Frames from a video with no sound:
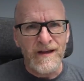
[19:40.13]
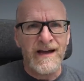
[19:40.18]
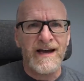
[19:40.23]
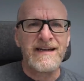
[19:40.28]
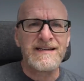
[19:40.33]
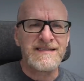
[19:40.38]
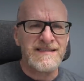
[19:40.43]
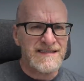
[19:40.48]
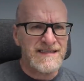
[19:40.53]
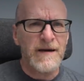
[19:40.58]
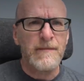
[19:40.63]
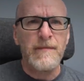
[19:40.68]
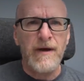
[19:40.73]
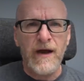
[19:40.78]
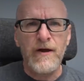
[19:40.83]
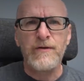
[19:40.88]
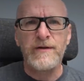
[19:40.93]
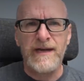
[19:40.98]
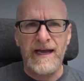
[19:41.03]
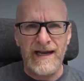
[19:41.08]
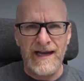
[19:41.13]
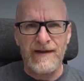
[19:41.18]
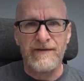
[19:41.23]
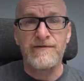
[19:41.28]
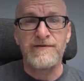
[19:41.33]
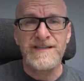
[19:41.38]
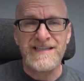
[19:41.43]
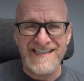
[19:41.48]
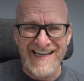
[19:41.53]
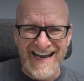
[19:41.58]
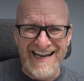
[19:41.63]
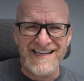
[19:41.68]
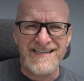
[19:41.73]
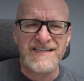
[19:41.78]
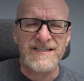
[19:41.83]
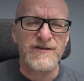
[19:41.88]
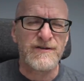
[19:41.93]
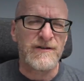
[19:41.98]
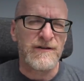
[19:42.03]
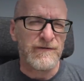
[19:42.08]
and somehow get a
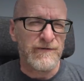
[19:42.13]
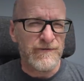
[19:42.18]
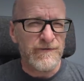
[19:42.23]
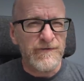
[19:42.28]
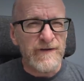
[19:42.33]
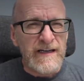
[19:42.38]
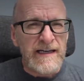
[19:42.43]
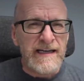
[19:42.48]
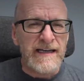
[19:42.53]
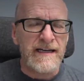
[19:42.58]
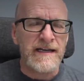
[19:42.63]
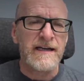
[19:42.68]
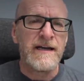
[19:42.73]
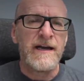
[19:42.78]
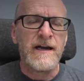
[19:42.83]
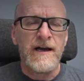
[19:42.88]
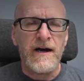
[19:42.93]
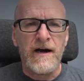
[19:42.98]
sense or a feeling